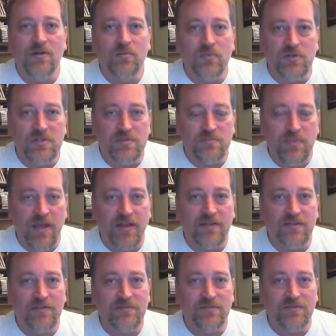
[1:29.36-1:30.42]

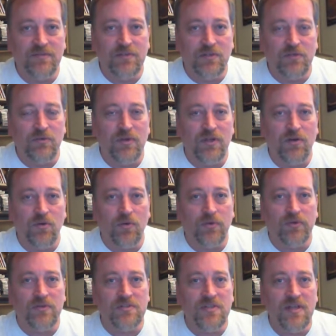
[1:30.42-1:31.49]
prospective degree
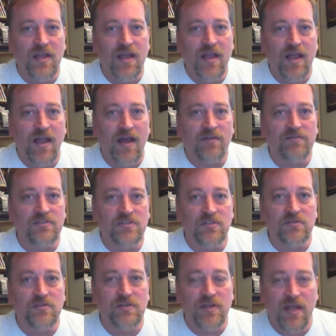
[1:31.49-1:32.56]
holders have
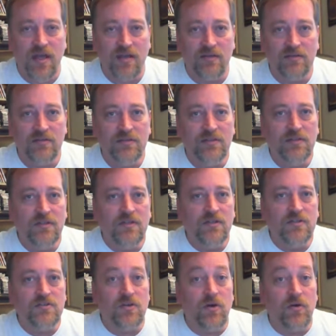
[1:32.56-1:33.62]
student debt.
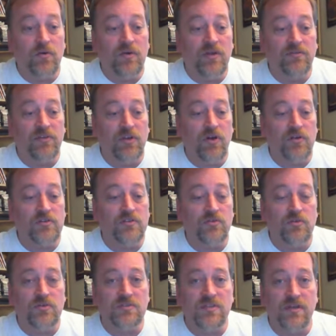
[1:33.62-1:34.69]
So if you go to
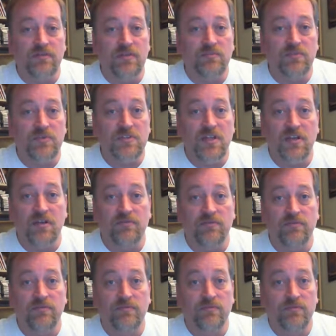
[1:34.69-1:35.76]
school, 70%
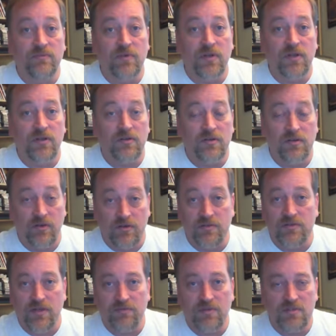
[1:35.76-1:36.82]
of you're
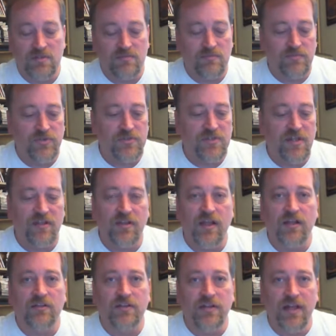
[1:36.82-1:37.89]
70%
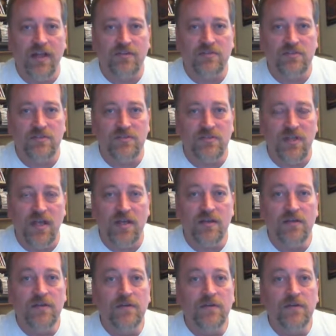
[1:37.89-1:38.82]
likely to have student debt.